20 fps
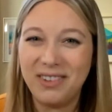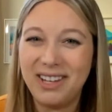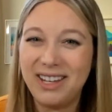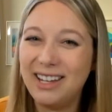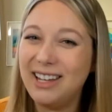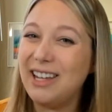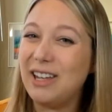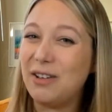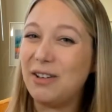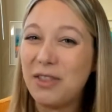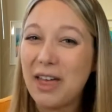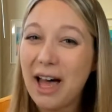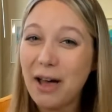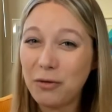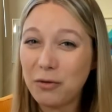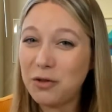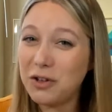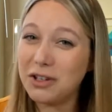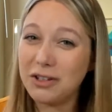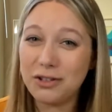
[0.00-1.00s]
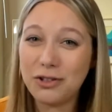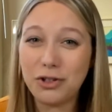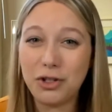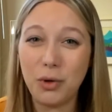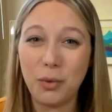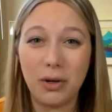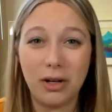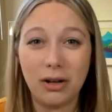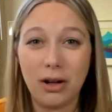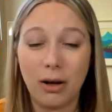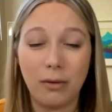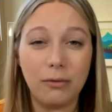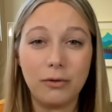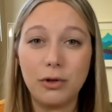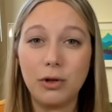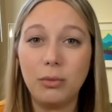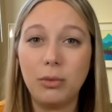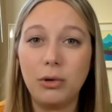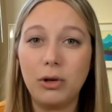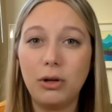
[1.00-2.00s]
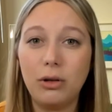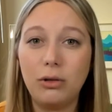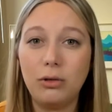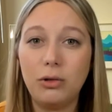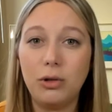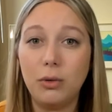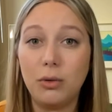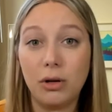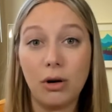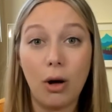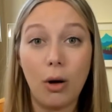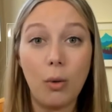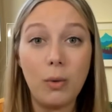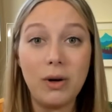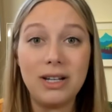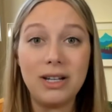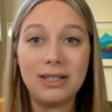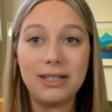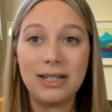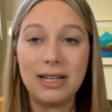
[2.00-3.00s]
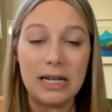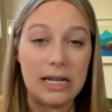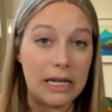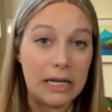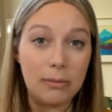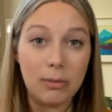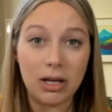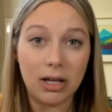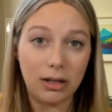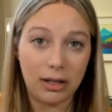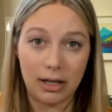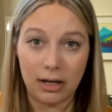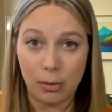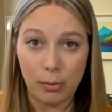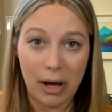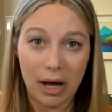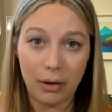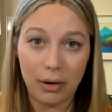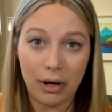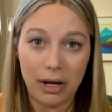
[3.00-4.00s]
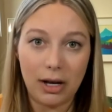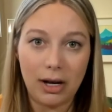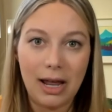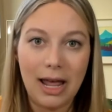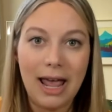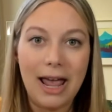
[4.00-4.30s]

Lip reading: If that feels too uncomfortable, you can always email in about it.